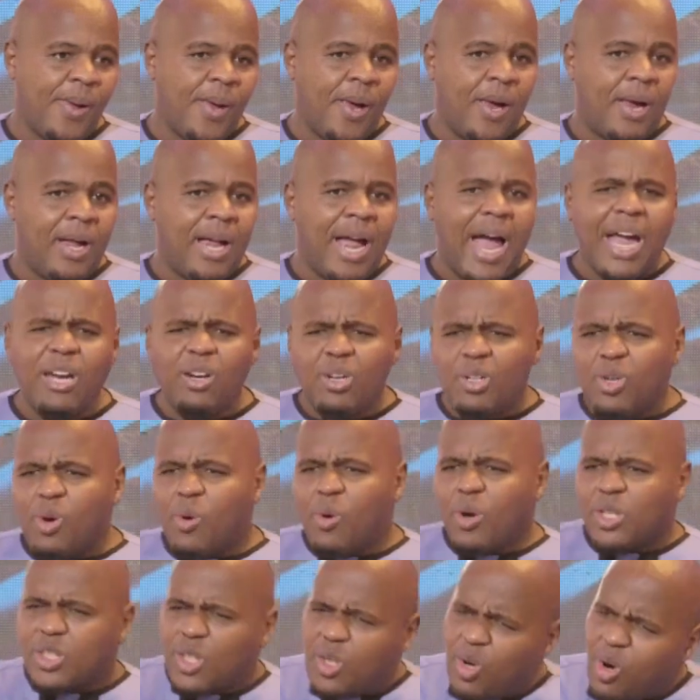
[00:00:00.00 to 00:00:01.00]
I don't know
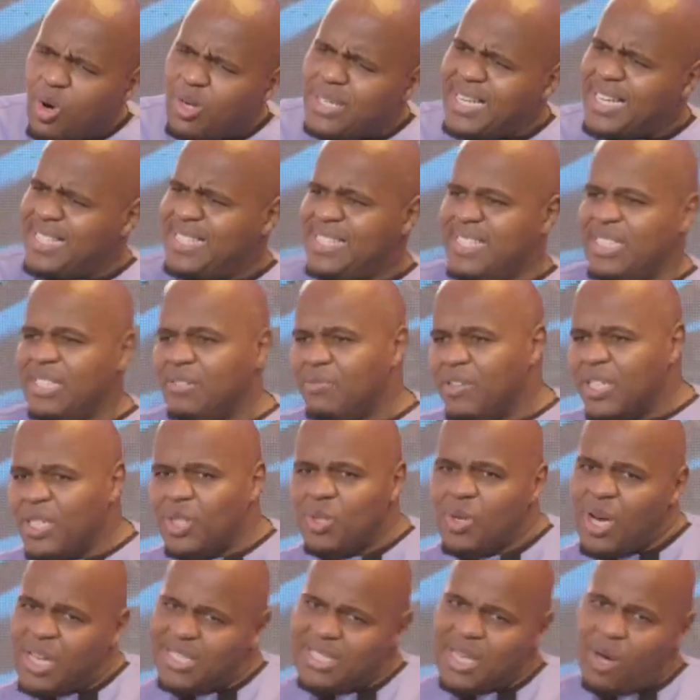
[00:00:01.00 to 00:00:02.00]
what God has given
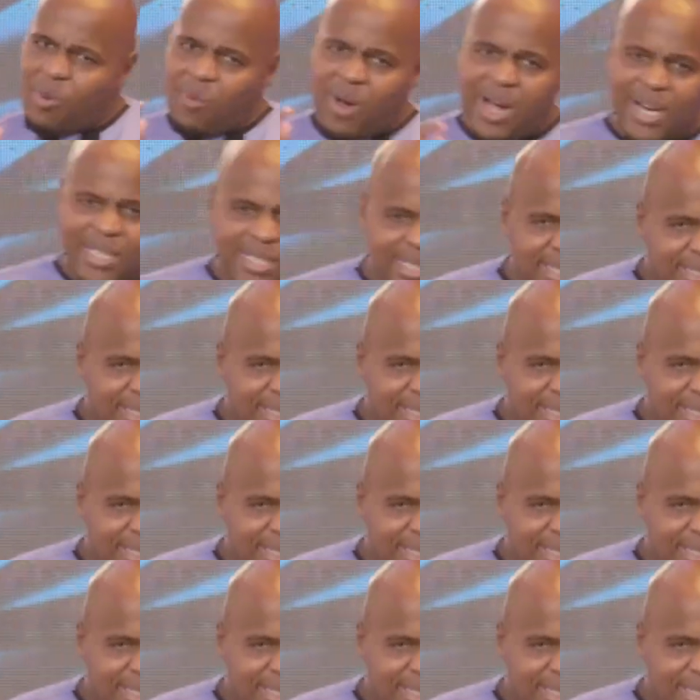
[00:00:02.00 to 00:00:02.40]
you as a word.